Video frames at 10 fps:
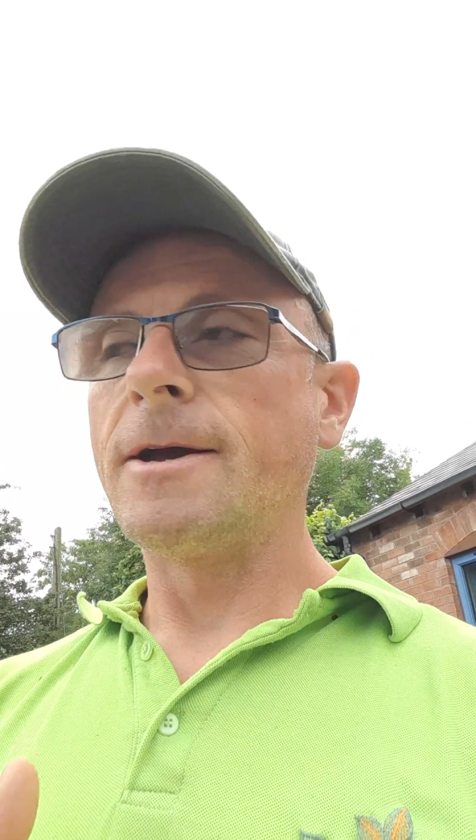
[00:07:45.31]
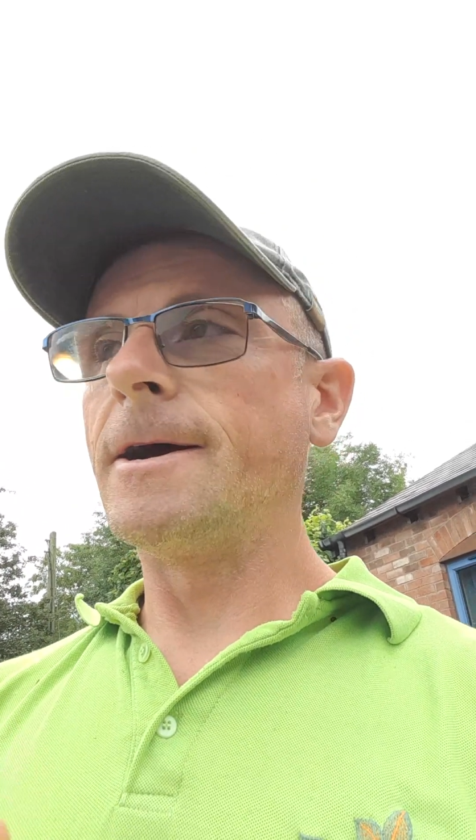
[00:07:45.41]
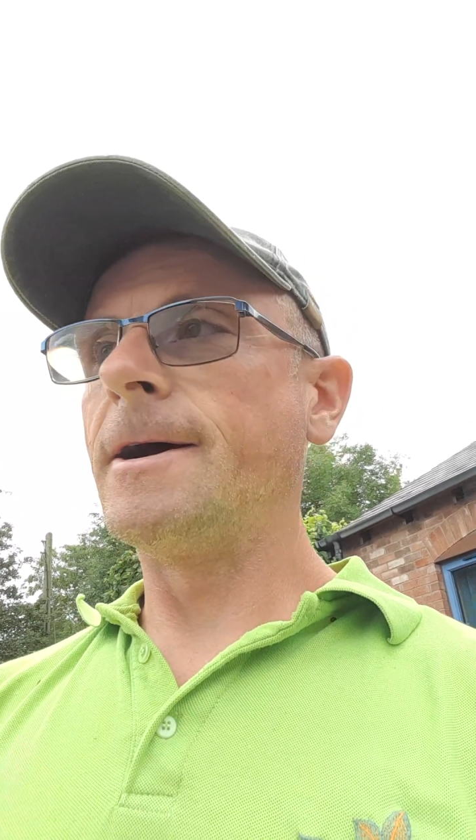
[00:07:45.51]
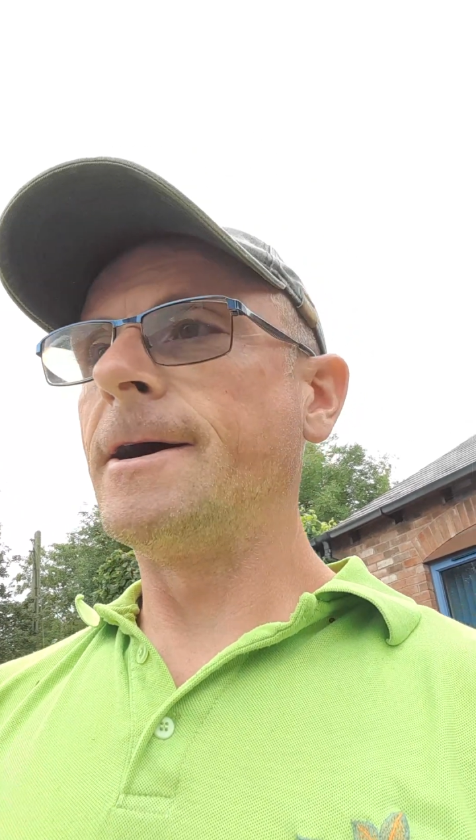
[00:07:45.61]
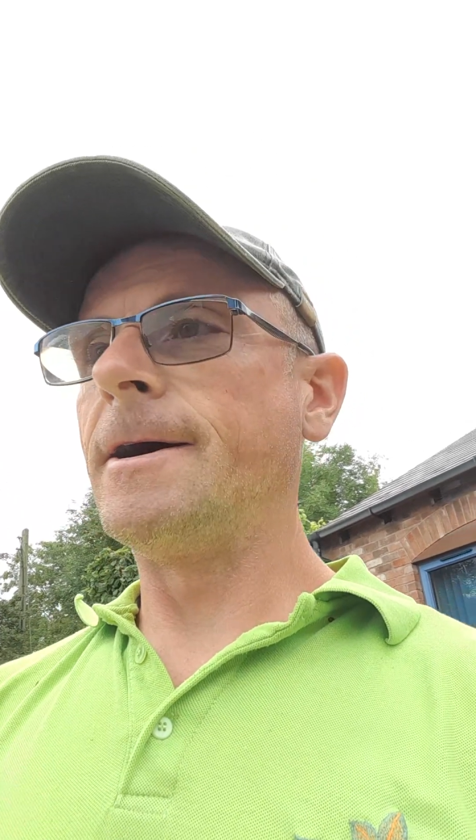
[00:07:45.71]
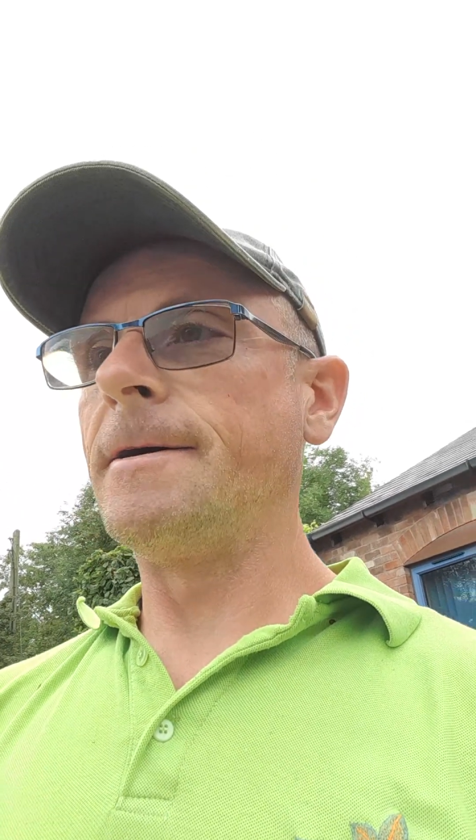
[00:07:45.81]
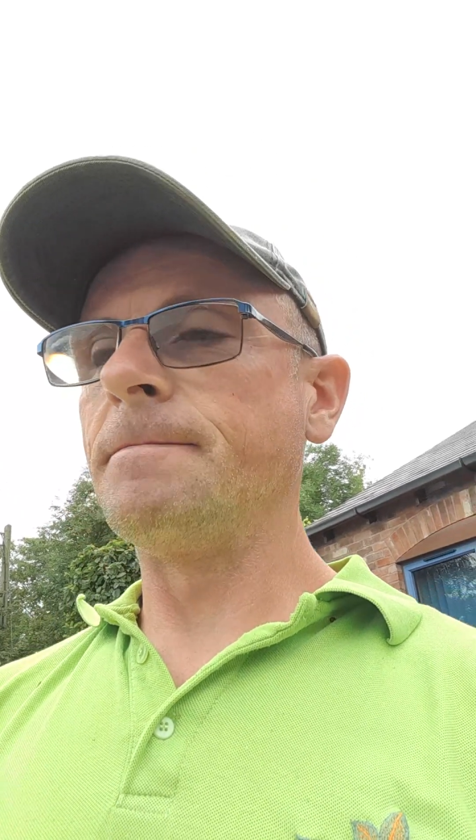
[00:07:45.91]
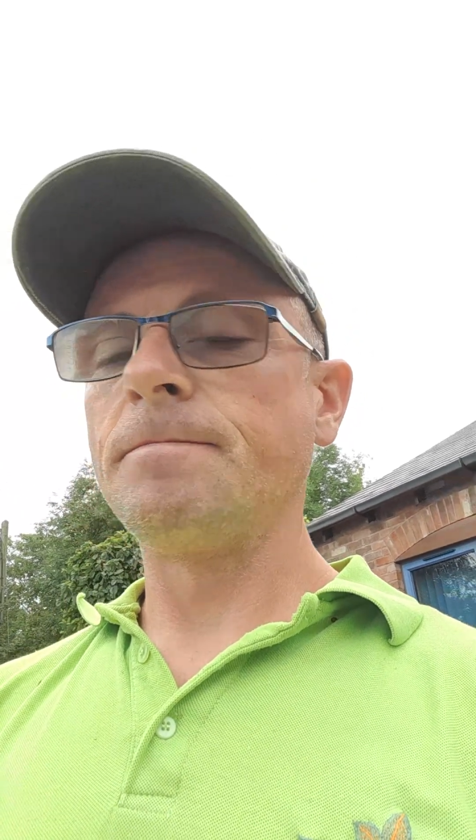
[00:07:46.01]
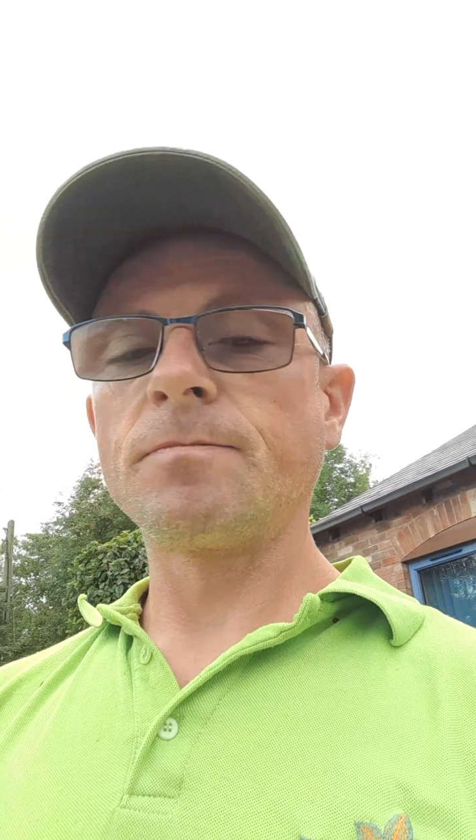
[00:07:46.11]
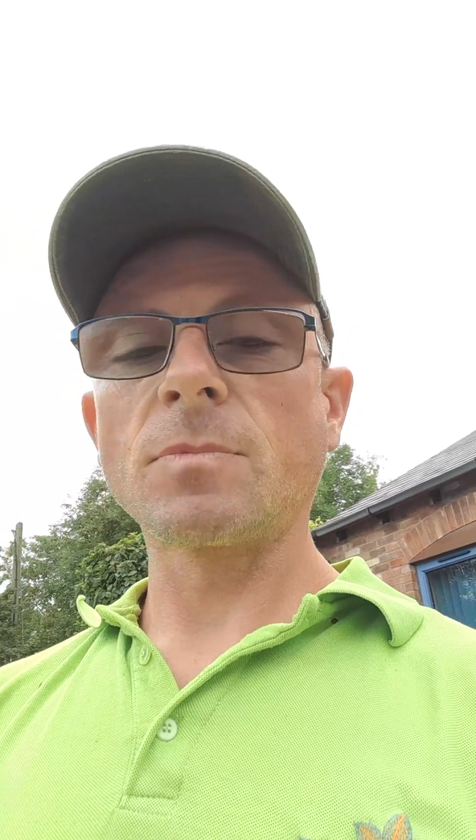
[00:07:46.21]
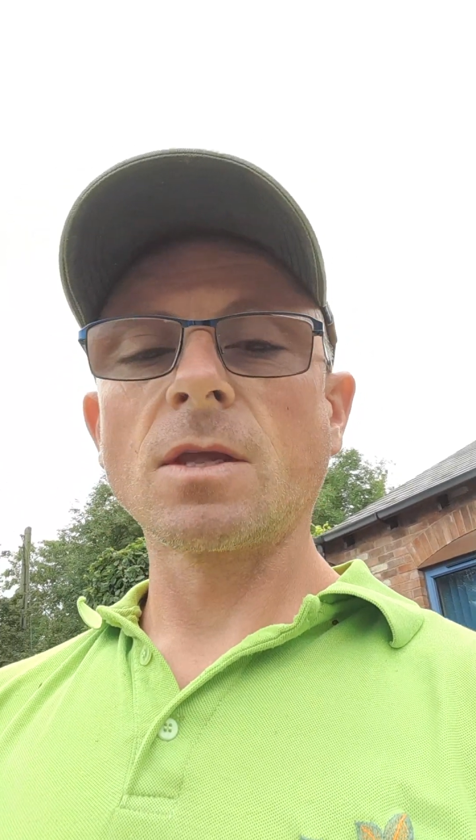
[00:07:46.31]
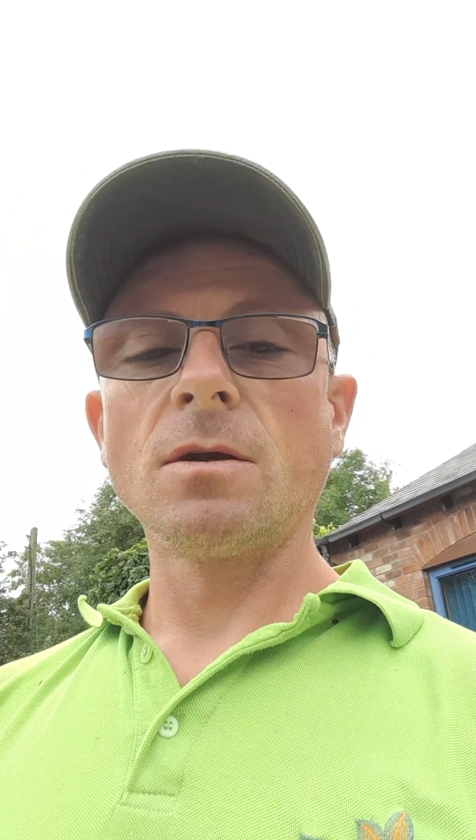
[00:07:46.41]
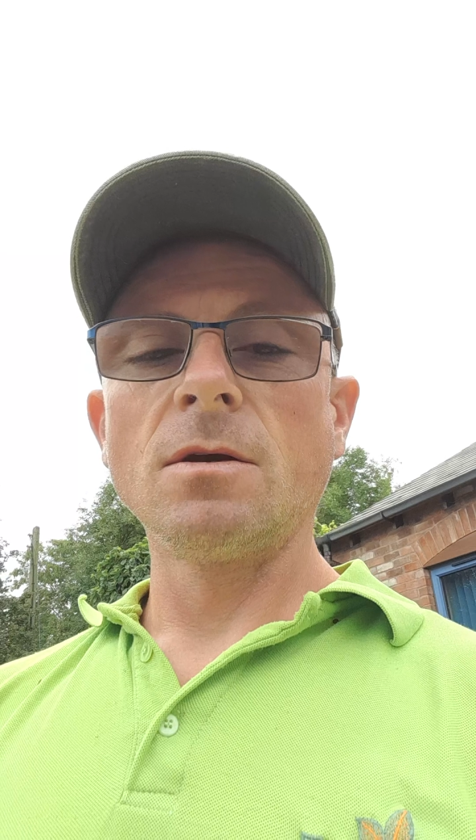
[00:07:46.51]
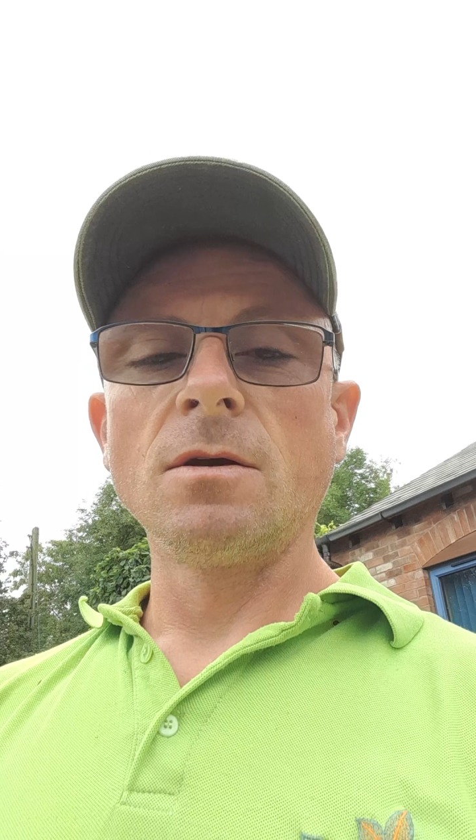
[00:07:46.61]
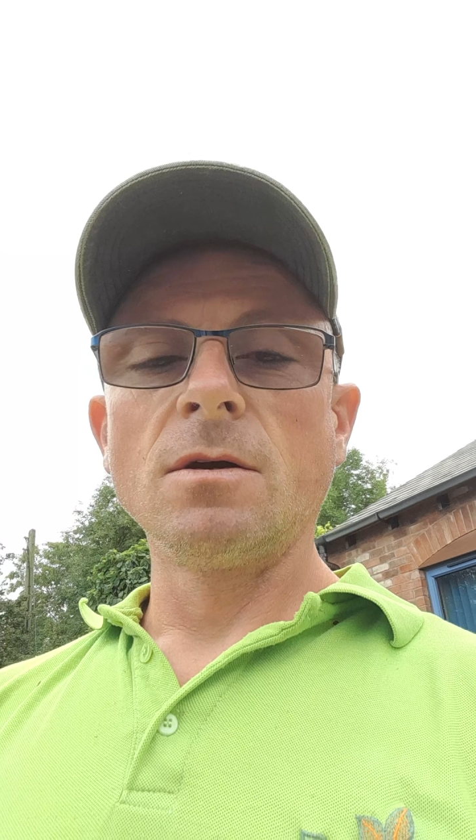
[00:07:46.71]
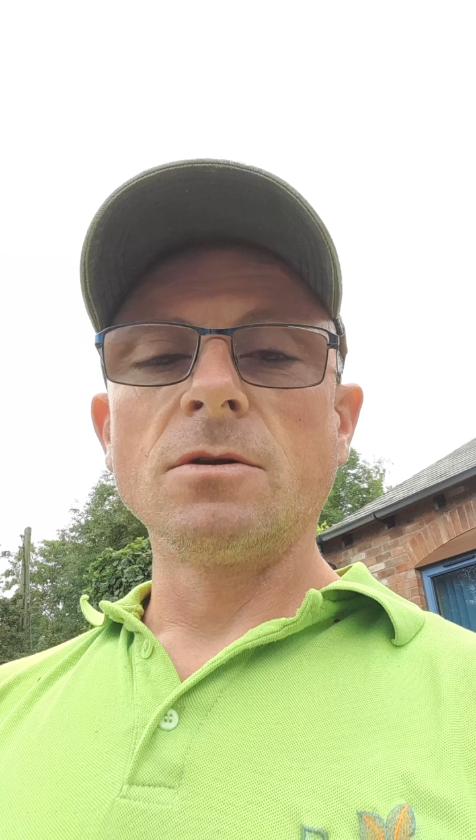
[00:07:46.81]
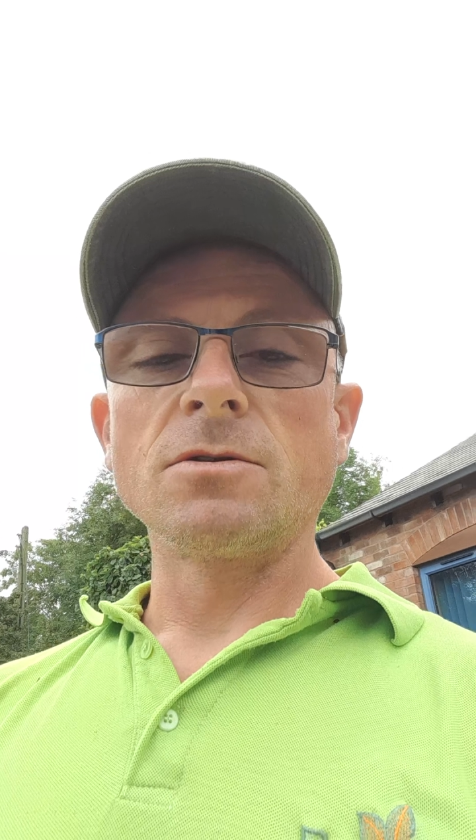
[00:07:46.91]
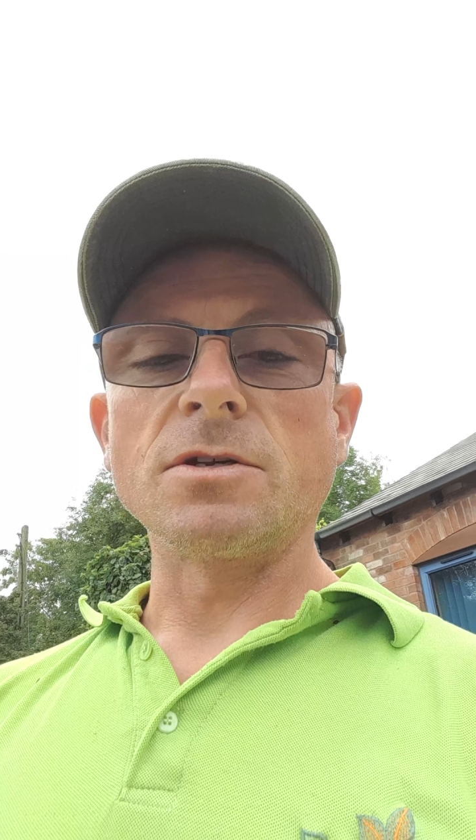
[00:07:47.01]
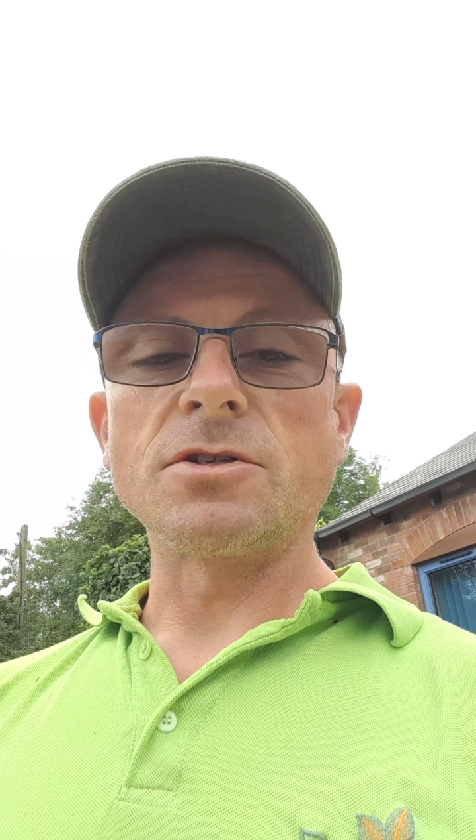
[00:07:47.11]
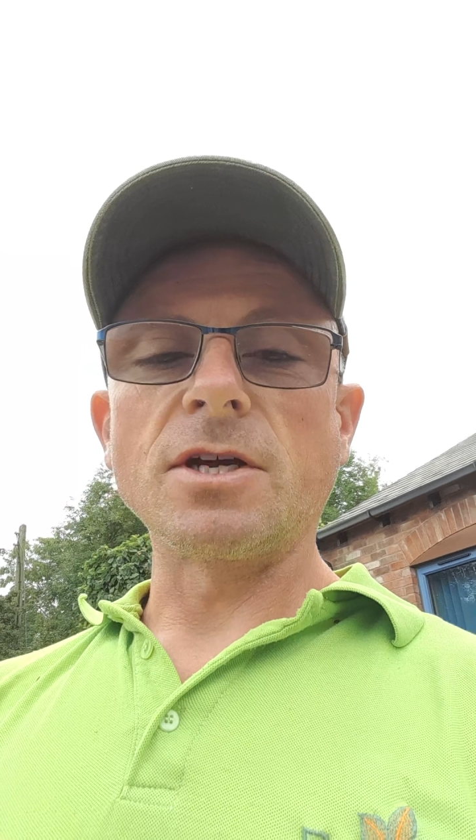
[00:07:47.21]
So
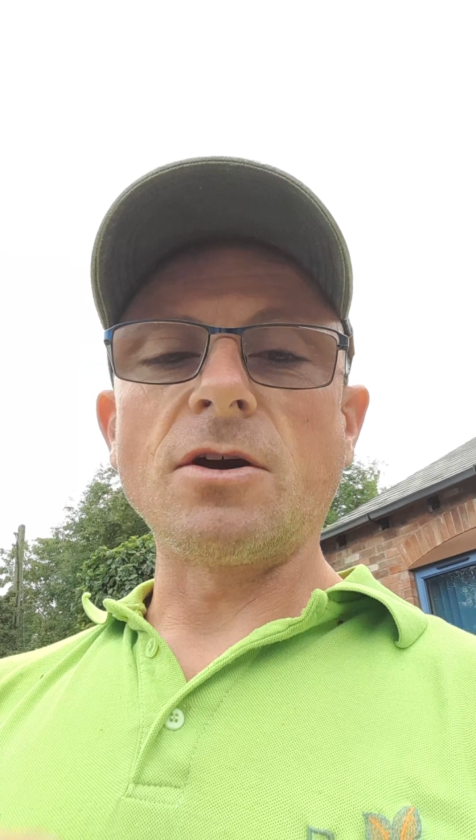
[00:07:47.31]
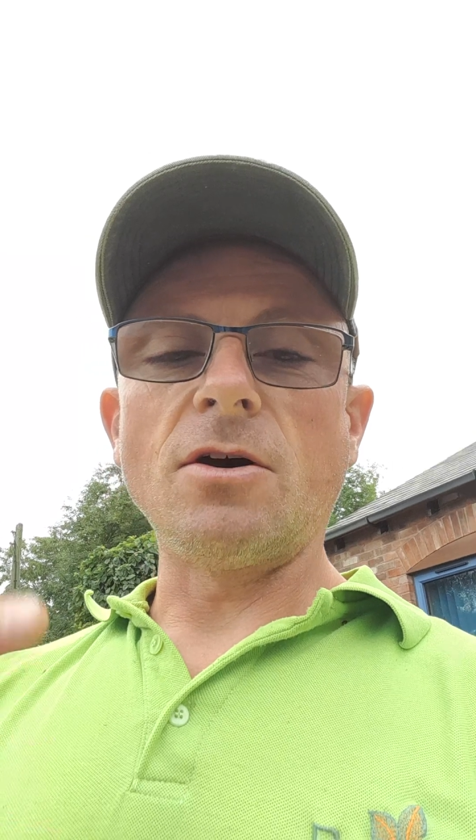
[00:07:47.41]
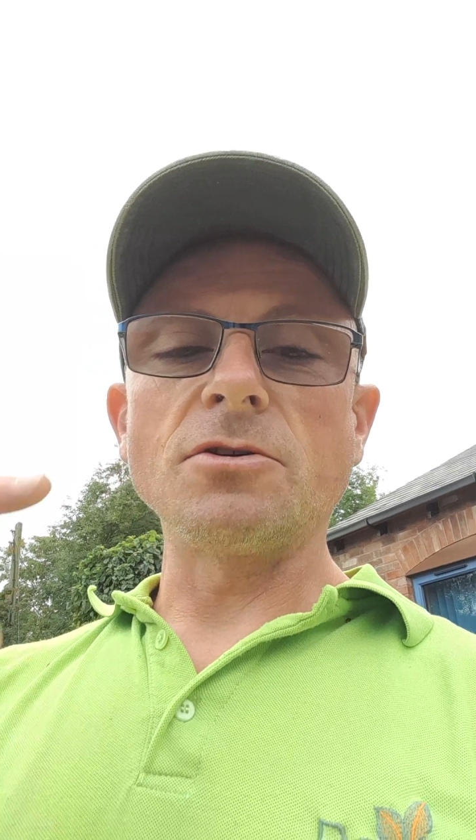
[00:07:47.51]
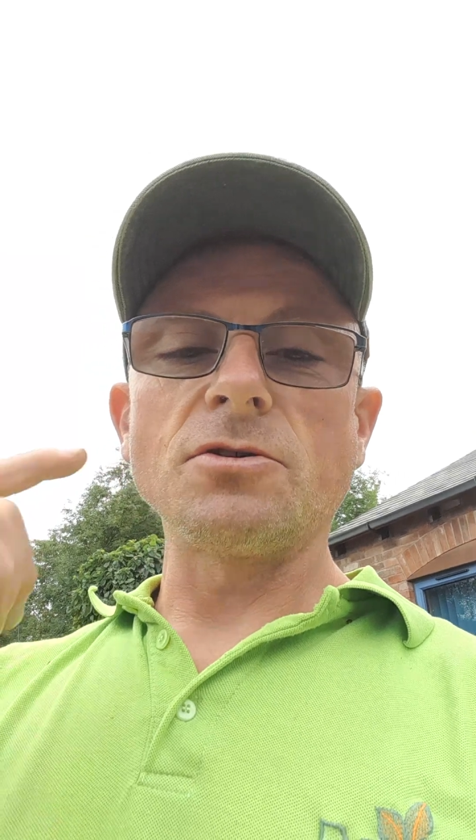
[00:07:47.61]
that's it, guys.